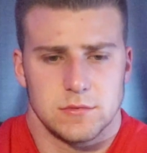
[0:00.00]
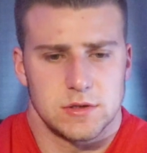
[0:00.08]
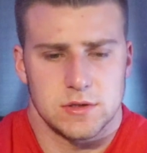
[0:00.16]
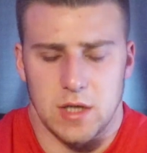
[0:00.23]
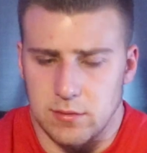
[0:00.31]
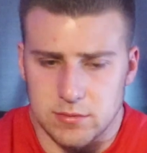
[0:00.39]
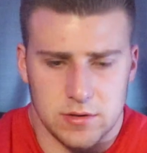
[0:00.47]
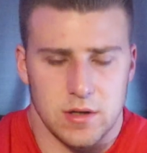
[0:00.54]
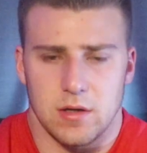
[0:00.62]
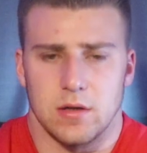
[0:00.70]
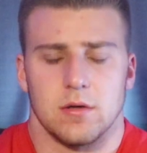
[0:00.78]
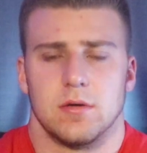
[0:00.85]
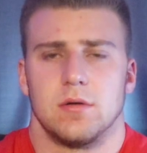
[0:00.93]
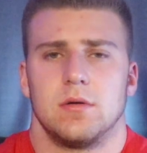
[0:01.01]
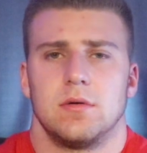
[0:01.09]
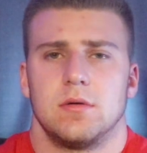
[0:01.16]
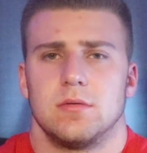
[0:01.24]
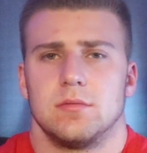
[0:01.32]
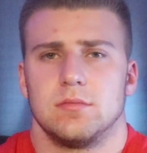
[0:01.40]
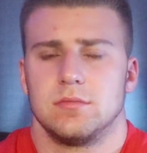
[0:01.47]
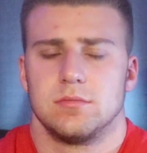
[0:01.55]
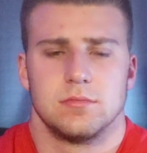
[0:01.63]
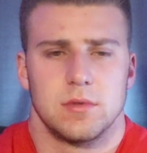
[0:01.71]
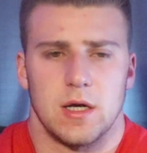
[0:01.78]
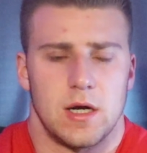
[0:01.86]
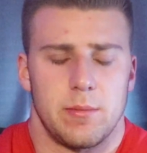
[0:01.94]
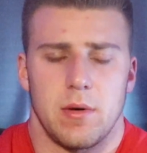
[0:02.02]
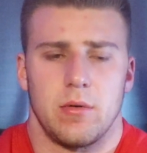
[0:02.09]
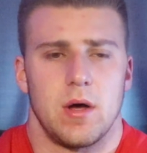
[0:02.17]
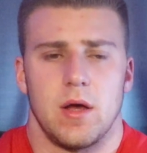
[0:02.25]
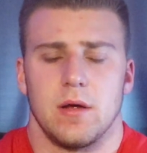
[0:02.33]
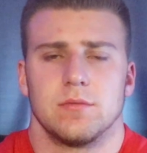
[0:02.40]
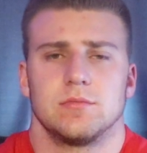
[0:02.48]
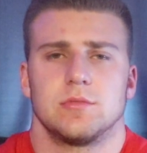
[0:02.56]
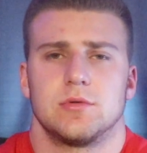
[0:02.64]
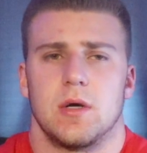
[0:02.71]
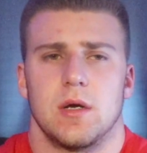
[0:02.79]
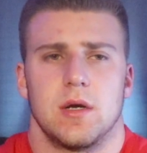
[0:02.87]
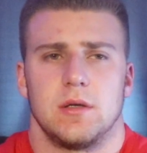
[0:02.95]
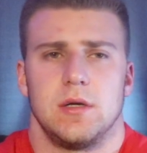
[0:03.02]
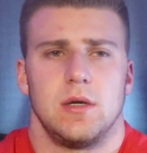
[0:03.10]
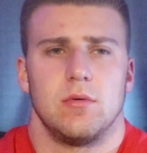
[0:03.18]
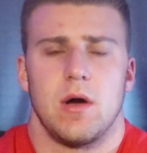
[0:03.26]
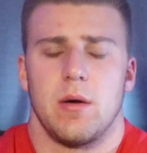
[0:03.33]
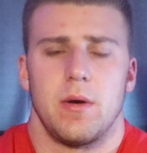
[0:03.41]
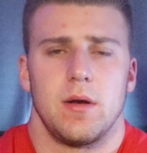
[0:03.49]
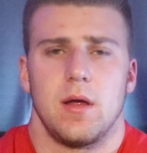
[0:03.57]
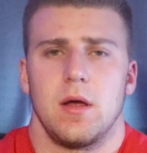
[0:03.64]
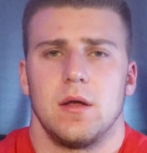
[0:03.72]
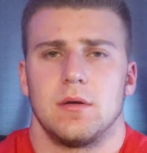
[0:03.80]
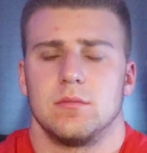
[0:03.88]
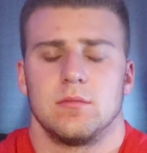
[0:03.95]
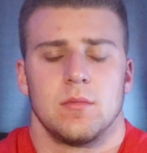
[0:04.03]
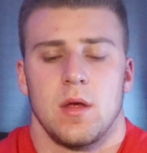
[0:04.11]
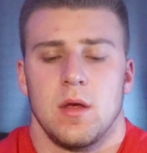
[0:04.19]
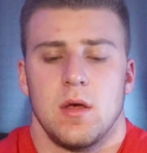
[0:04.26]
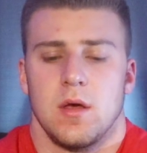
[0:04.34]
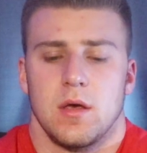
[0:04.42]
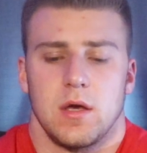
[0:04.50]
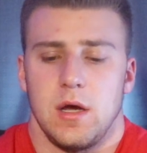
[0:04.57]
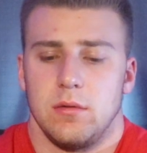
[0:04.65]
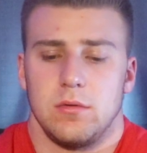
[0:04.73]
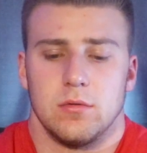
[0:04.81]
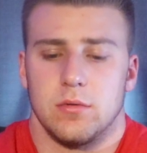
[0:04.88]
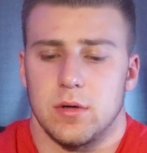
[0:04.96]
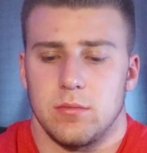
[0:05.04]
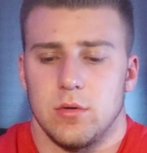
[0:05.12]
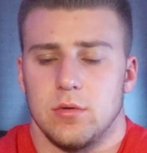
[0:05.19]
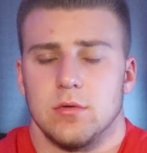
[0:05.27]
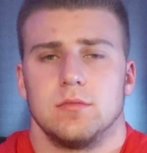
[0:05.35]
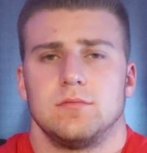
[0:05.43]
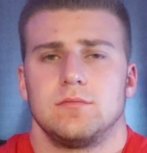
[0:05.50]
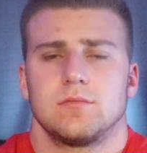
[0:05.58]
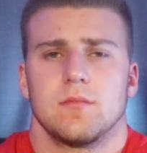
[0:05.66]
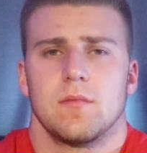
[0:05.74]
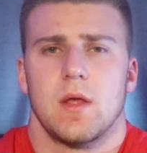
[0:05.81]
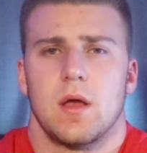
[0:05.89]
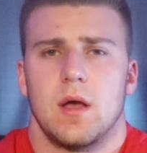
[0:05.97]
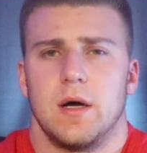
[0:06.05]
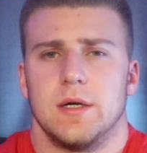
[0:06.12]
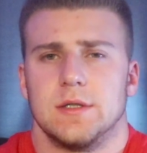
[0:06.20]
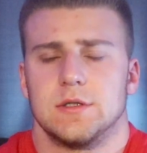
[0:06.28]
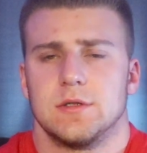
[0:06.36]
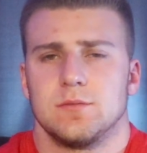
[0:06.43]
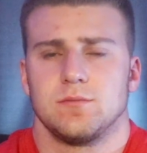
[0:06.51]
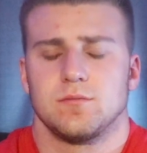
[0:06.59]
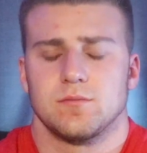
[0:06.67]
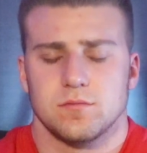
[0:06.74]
Scums of the earth, get out of my way so I can continue on my day and keep doing what I'm doing. Because